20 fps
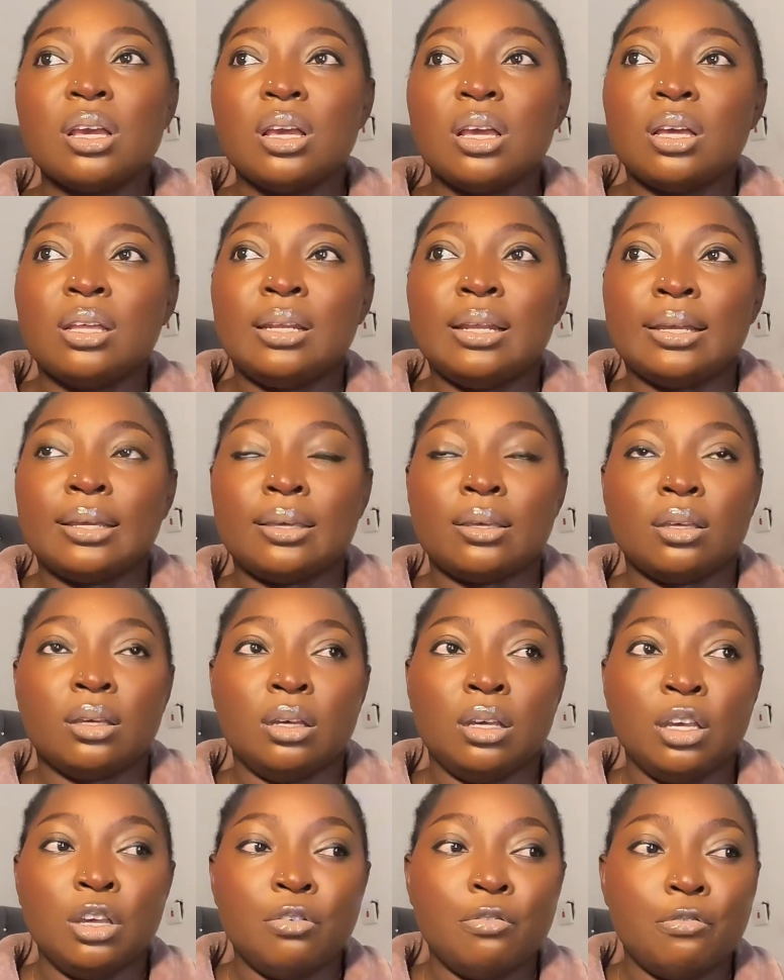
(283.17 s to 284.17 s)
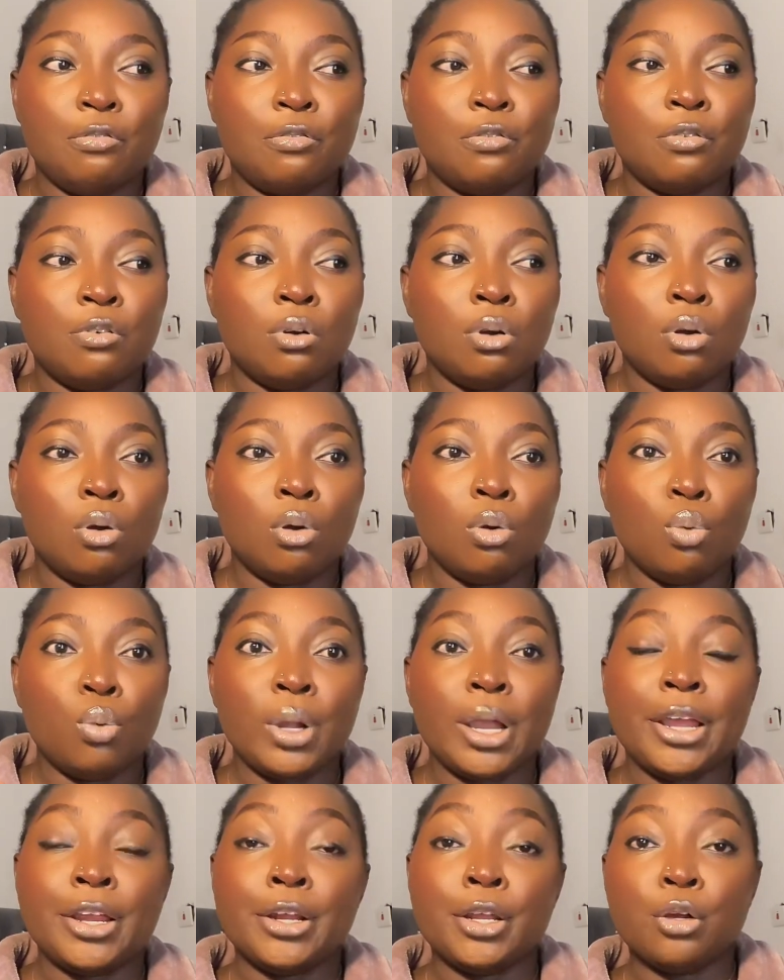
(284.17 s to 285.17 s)
like, if
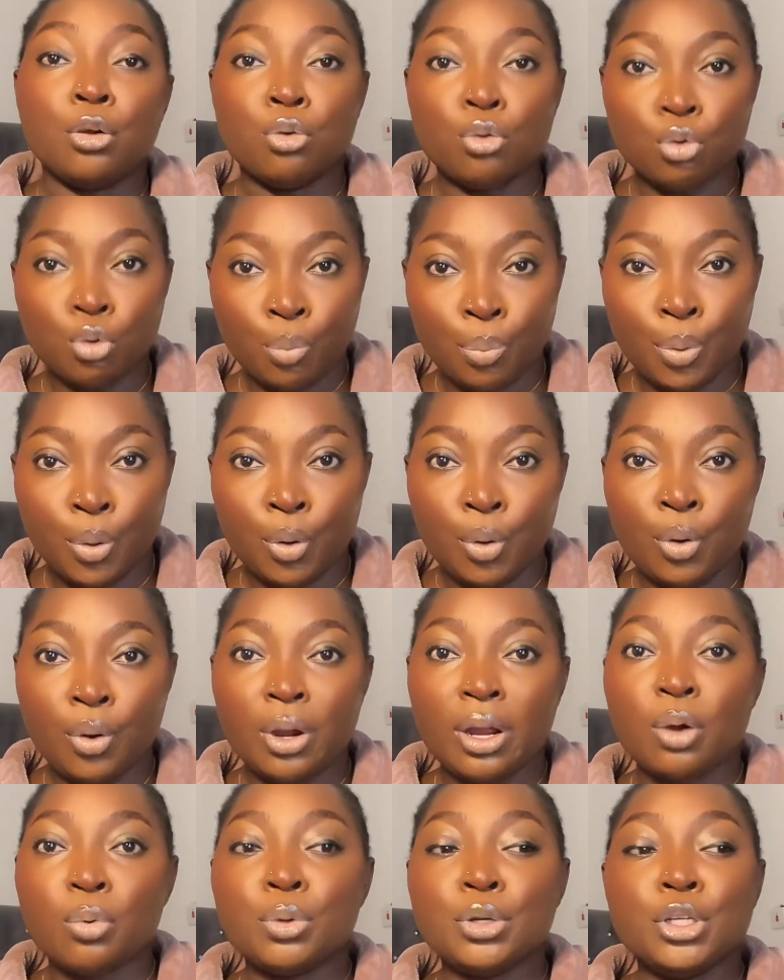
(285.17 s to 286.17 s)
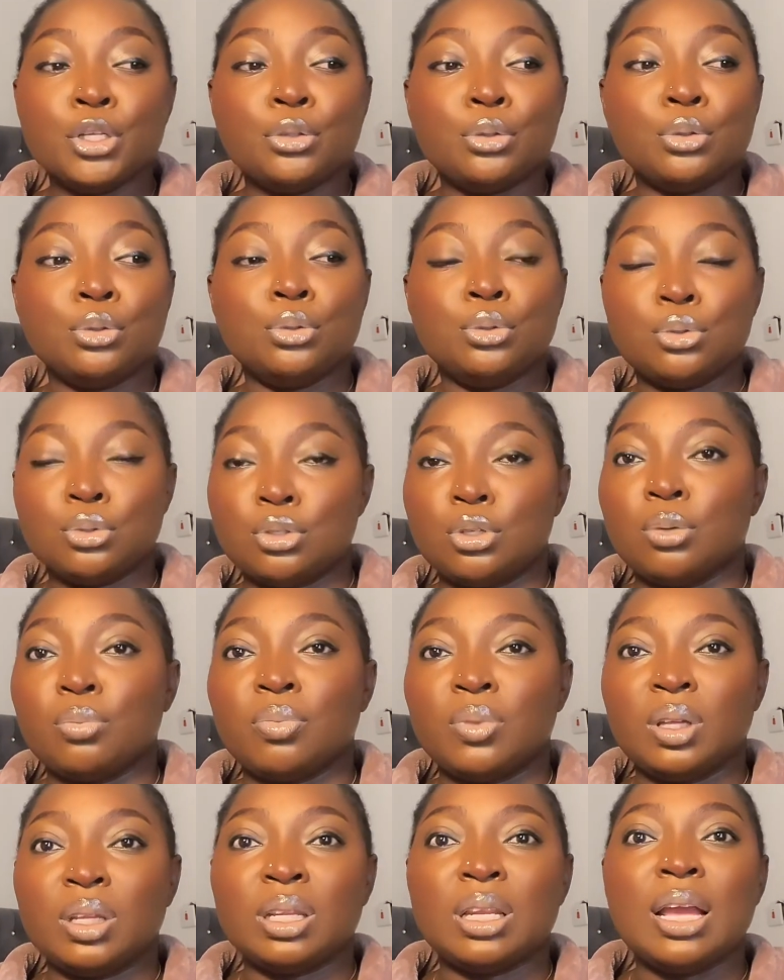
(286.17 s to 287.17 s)
we're in a group and we need to do
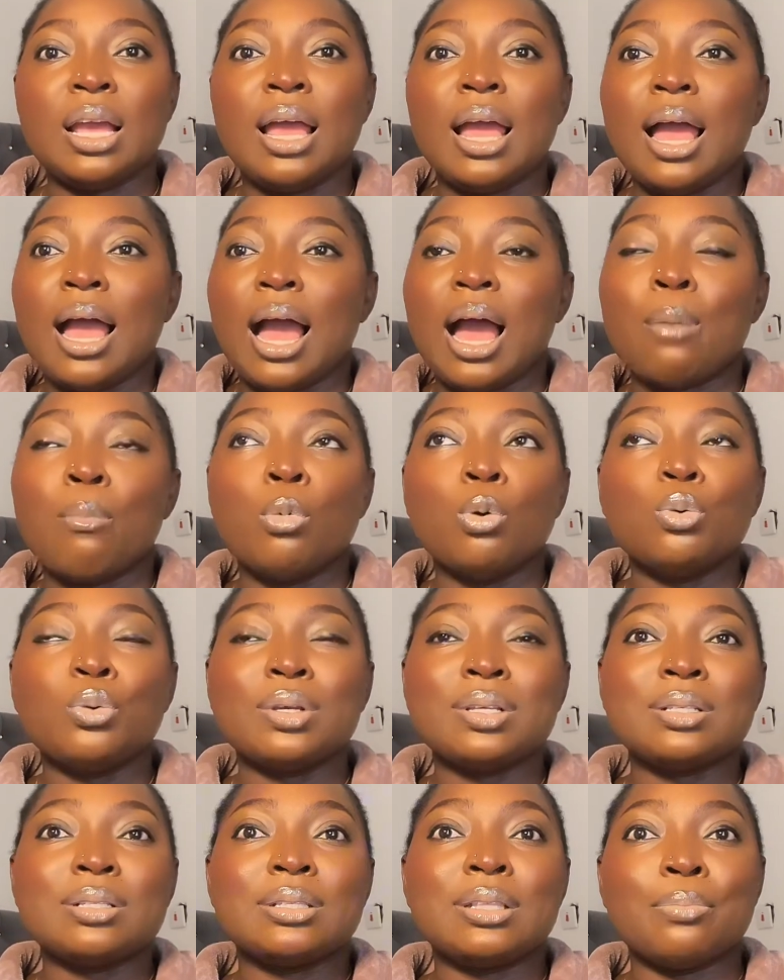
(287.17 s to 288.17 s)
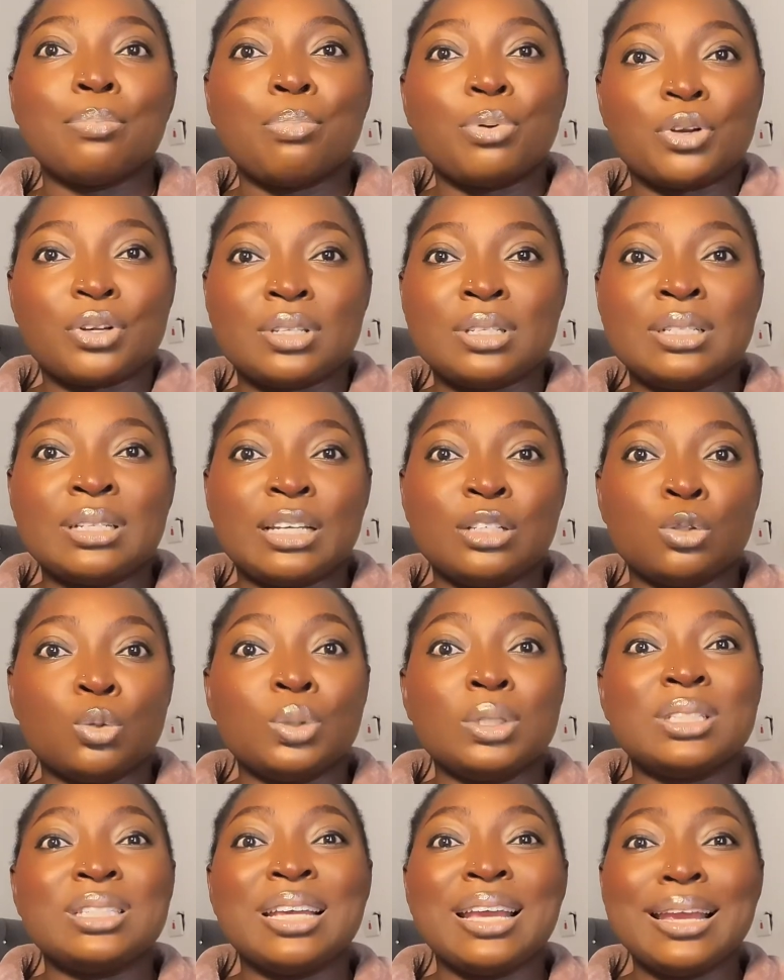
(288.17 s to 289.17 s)
something, I'm always the person that is
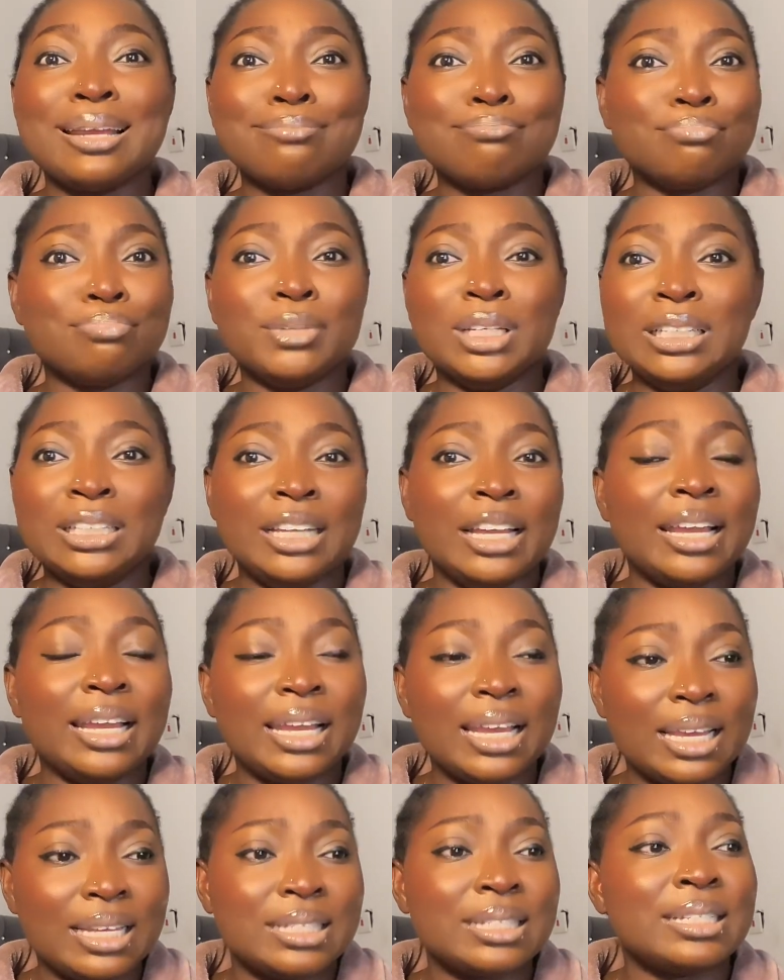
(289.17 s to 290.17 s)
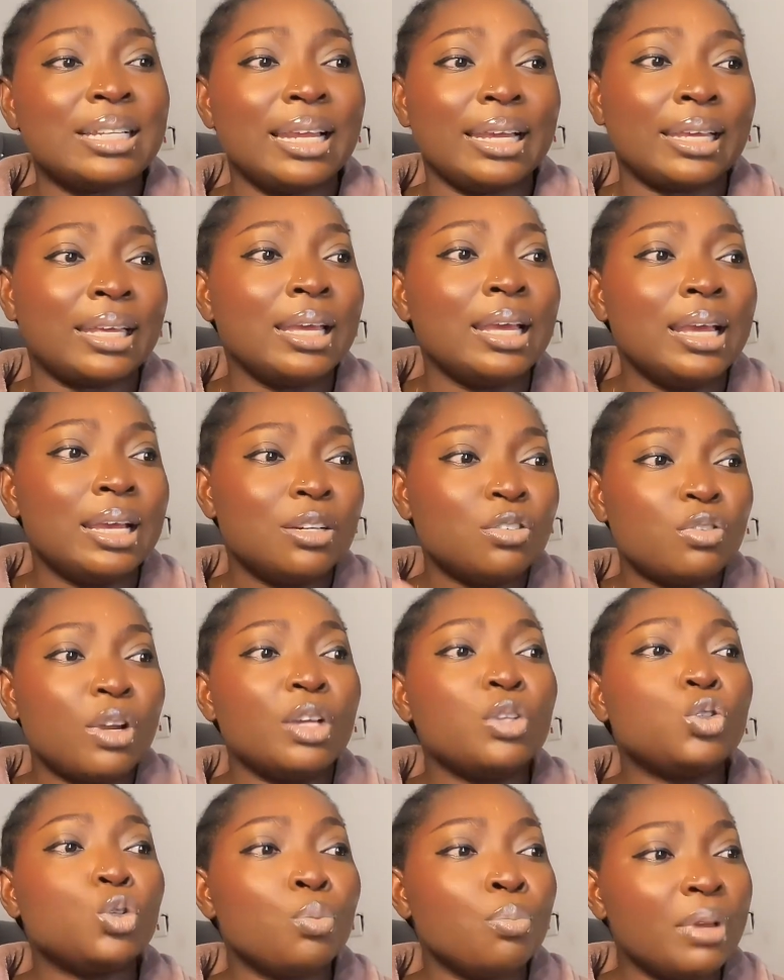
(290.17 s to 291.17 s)
always in a haste, like
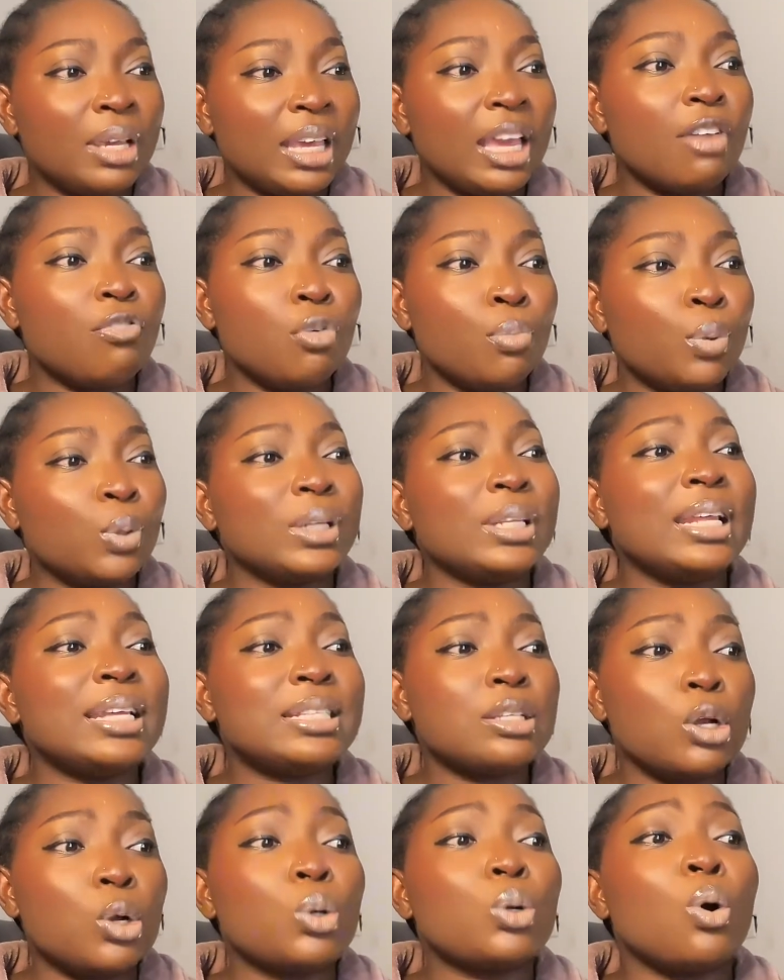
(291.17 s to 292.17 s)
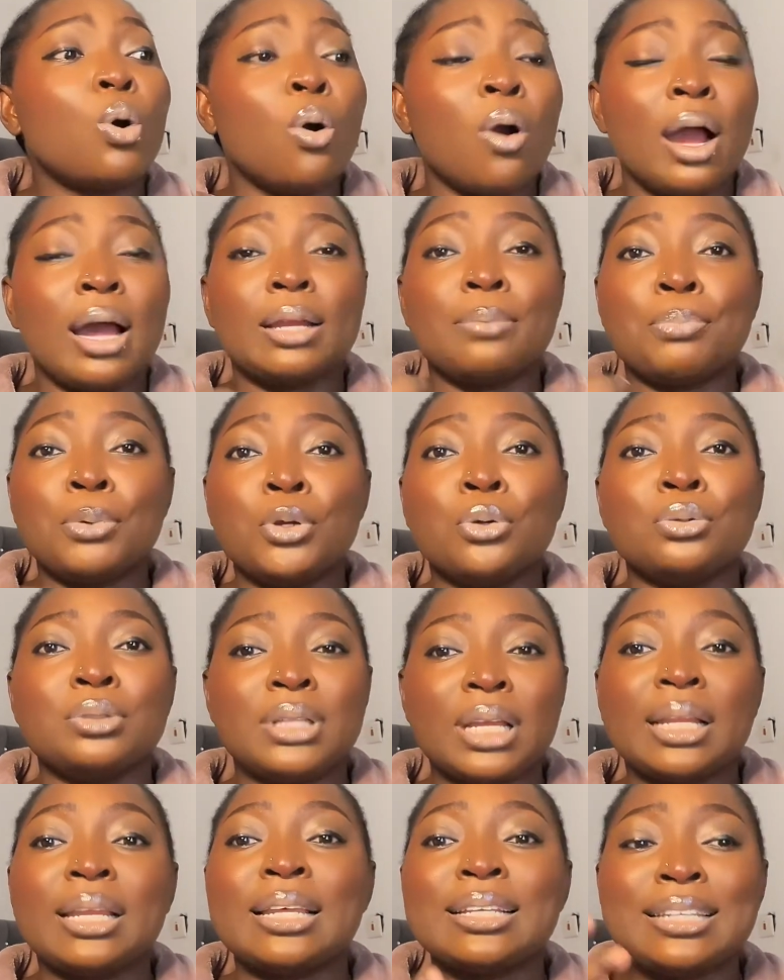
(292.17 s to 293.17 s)
trying to make everybody, let all hand be on
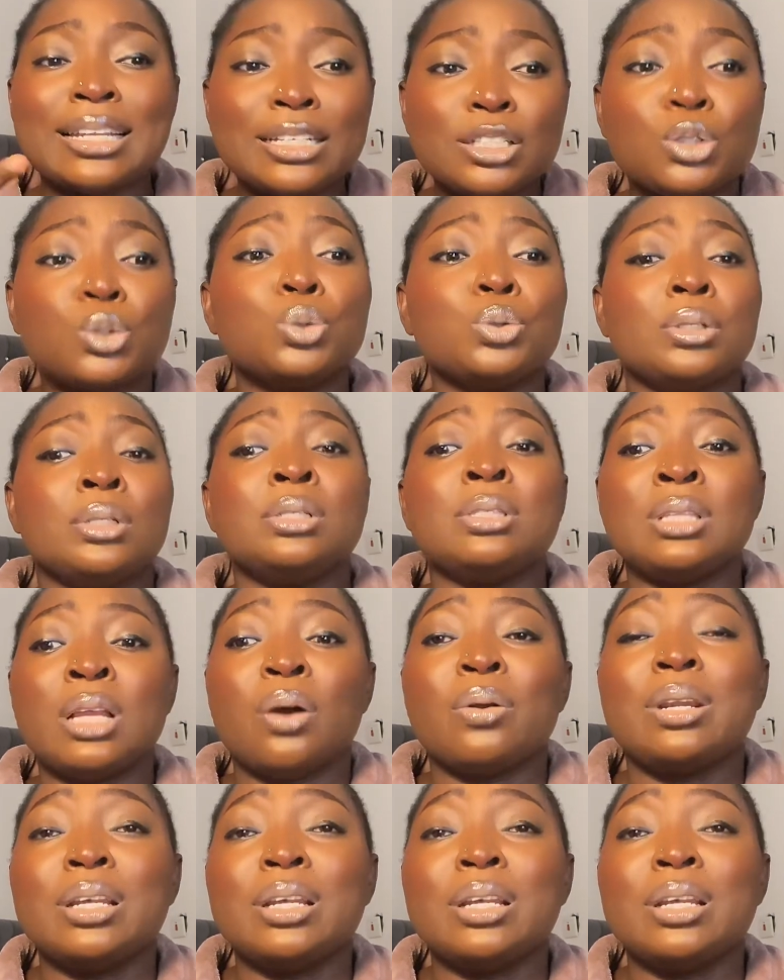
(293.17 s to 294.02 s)
deck, like, let's do this now.